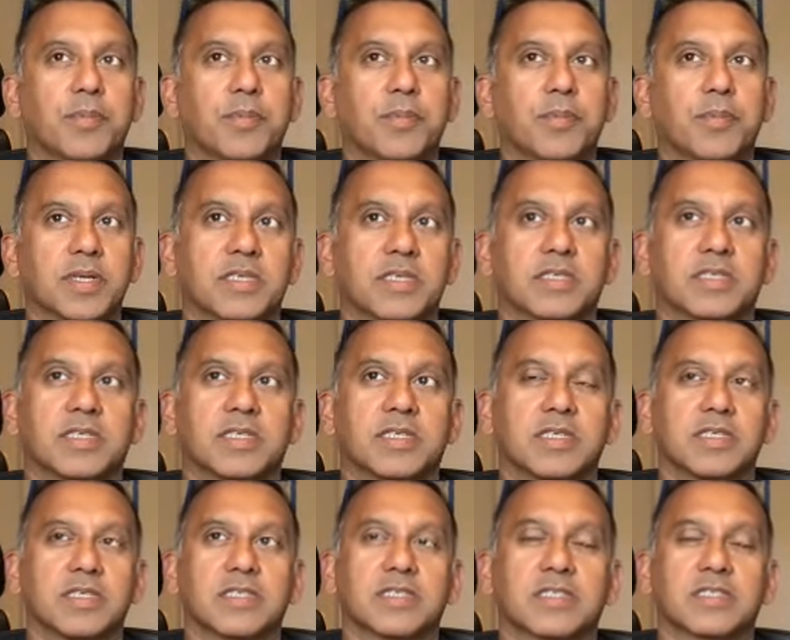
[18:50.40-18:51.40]

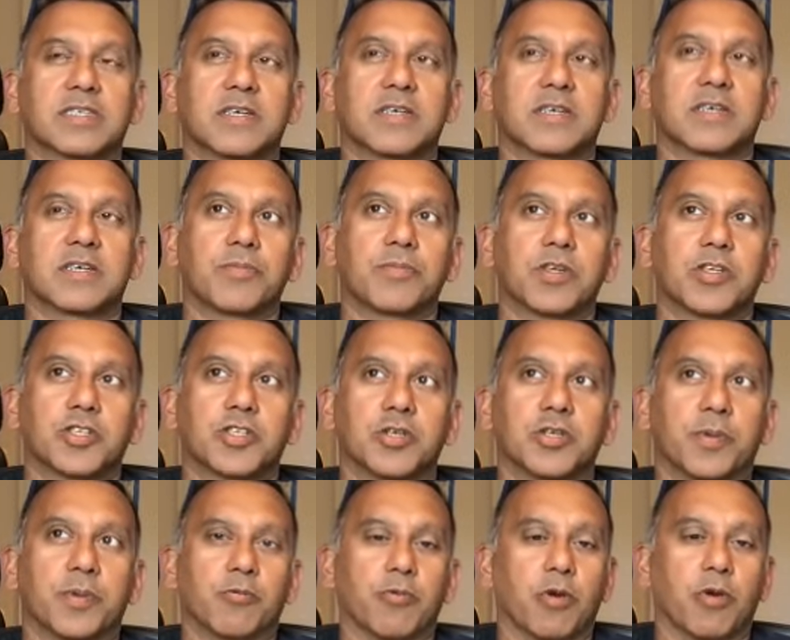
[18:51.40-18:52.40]
businesses
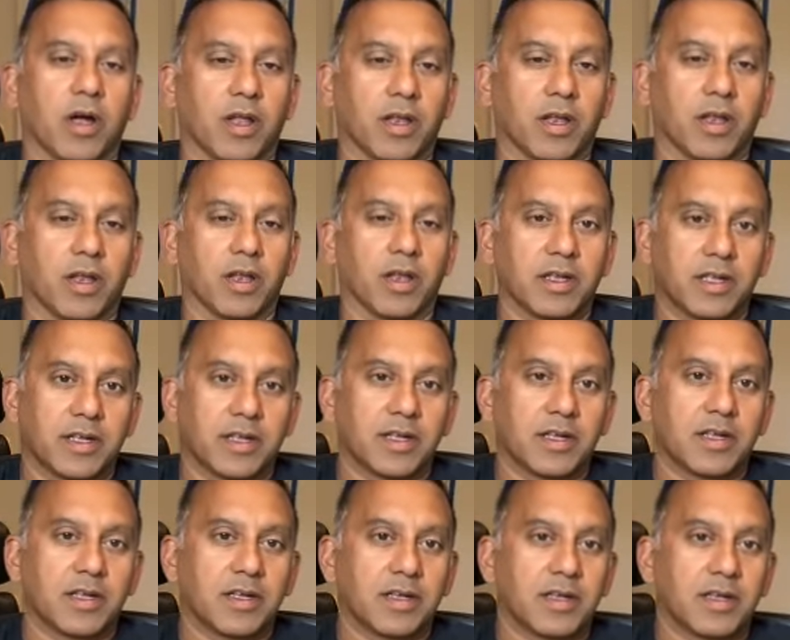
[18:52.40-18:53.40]
should be run
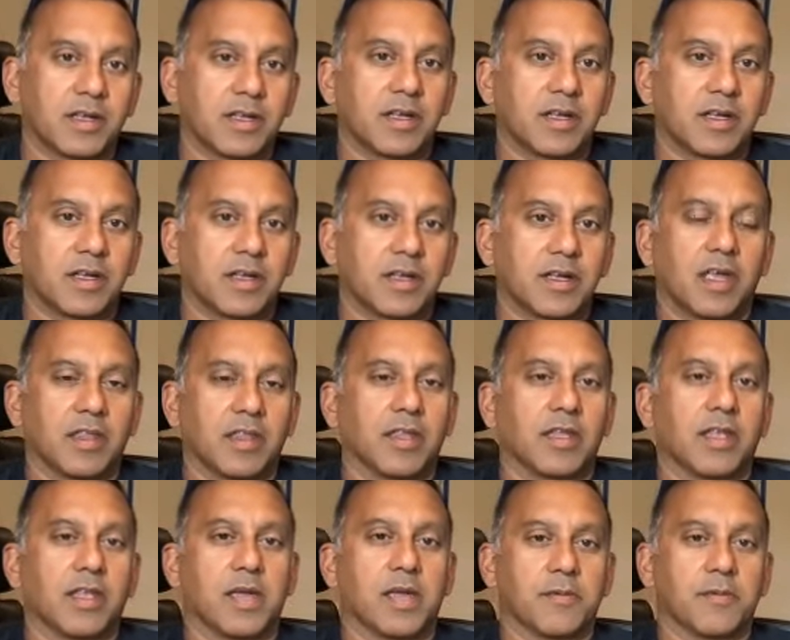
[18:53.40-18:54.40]

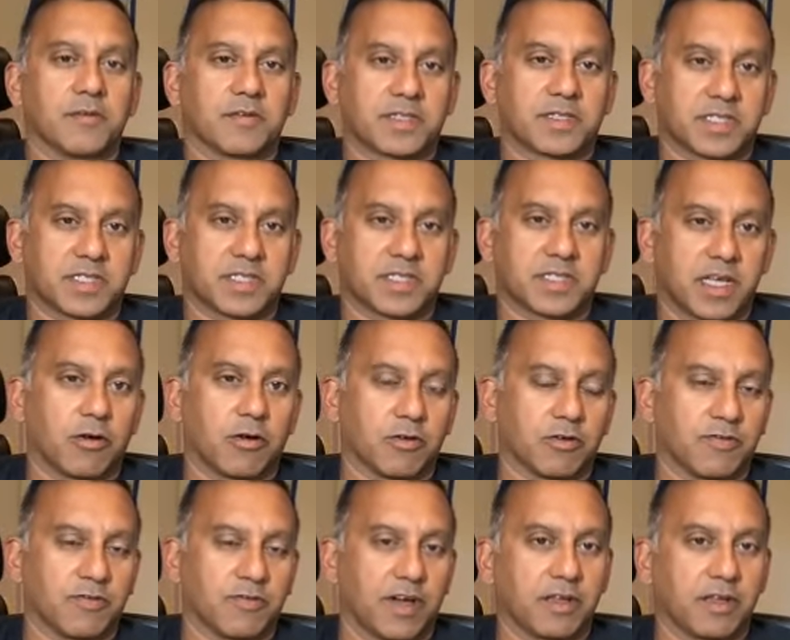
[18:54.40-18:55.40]
in the name of
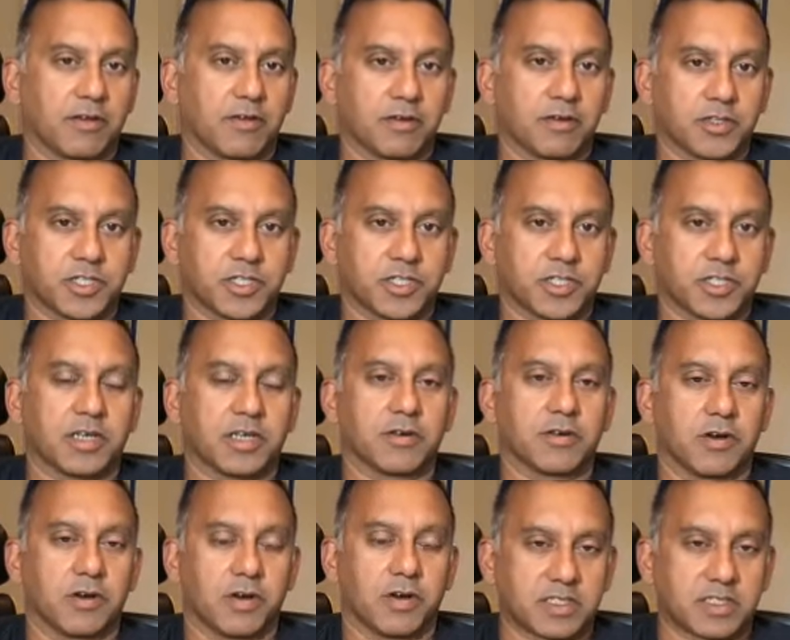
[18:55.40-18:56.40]
stakeholder value,
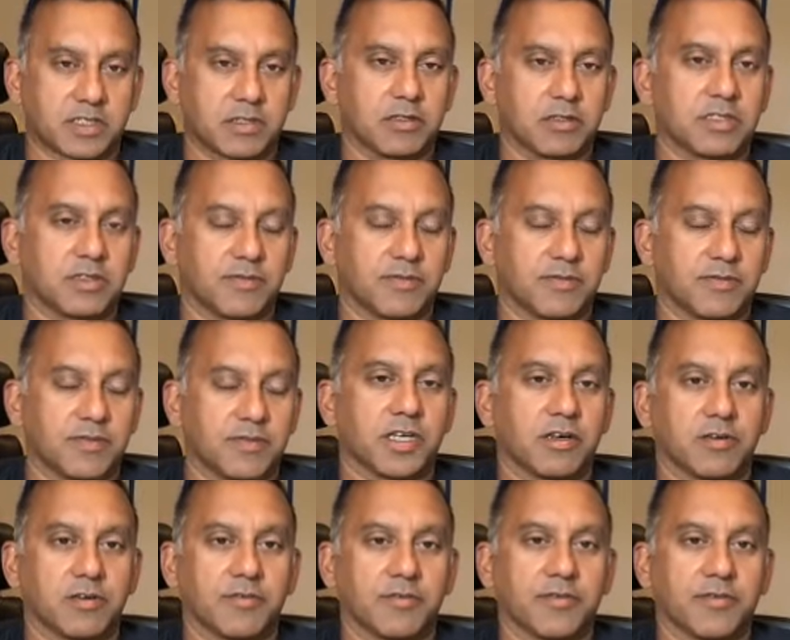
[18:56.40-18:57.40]
not exclusively
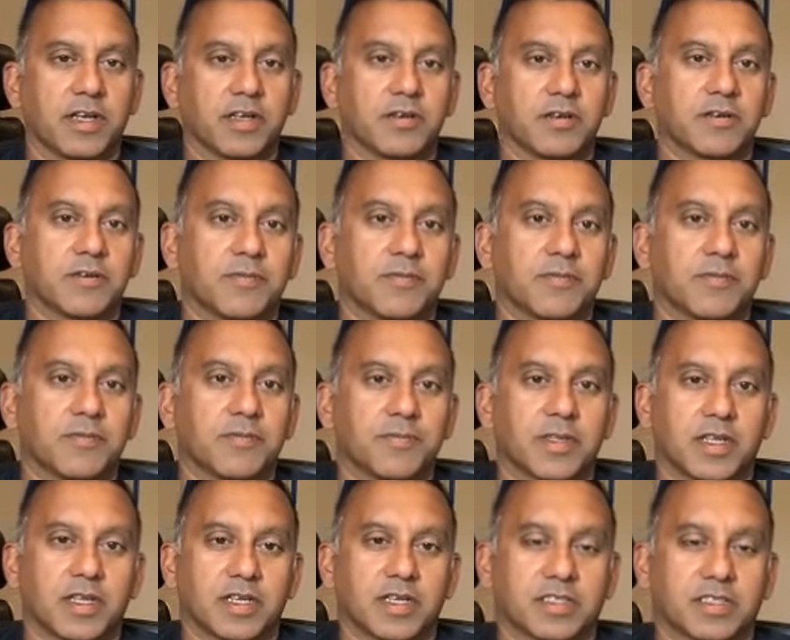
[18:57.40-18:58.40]
shareholder value.
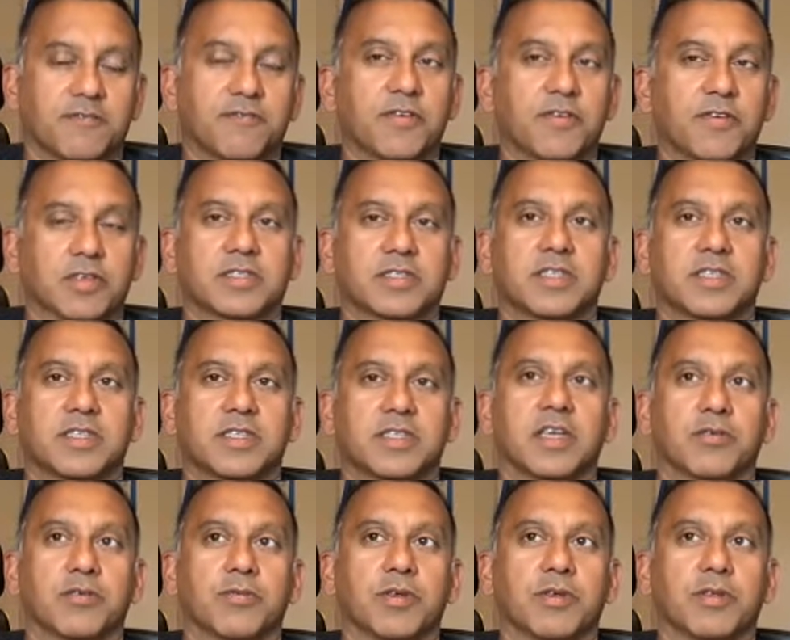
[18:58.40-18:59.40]
That's the first
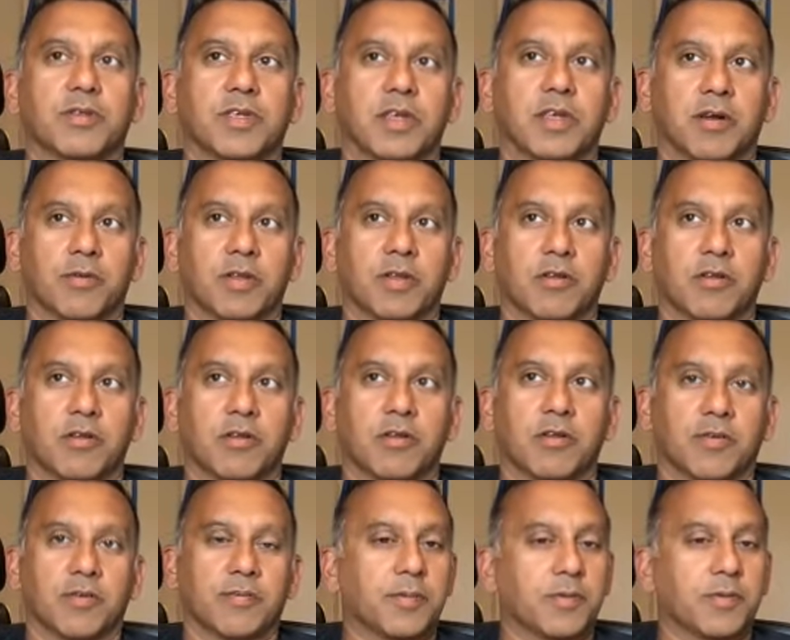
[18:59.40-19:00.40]
thing. And we
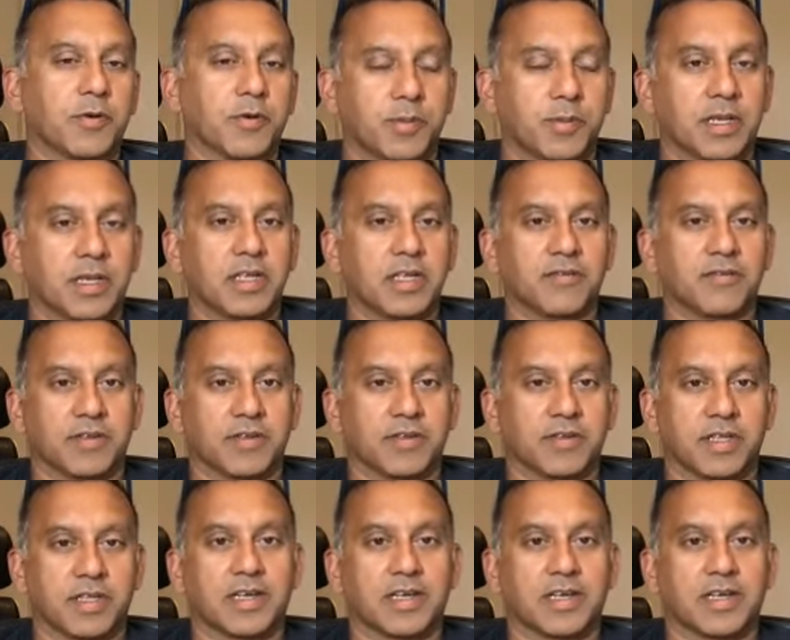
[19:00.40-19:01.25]
look for people who believe in